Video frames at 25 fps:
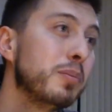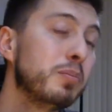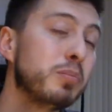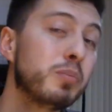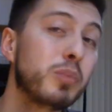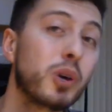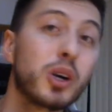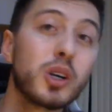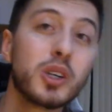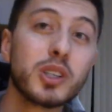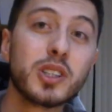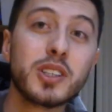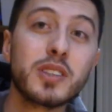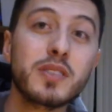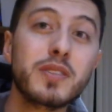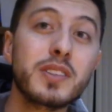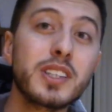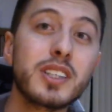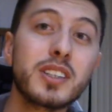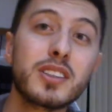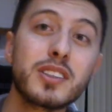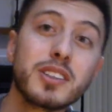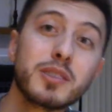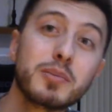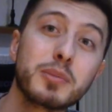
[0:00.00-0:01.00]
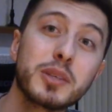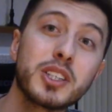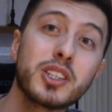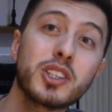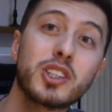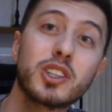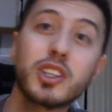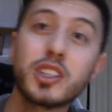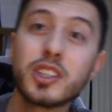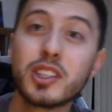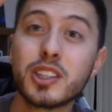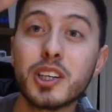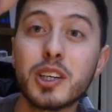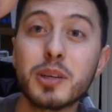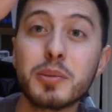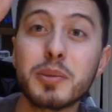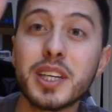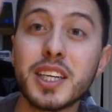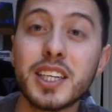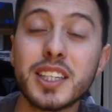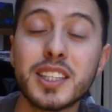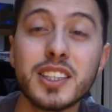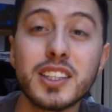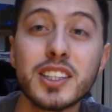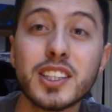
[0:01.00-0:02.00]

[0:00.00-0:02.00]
perseverance, my determination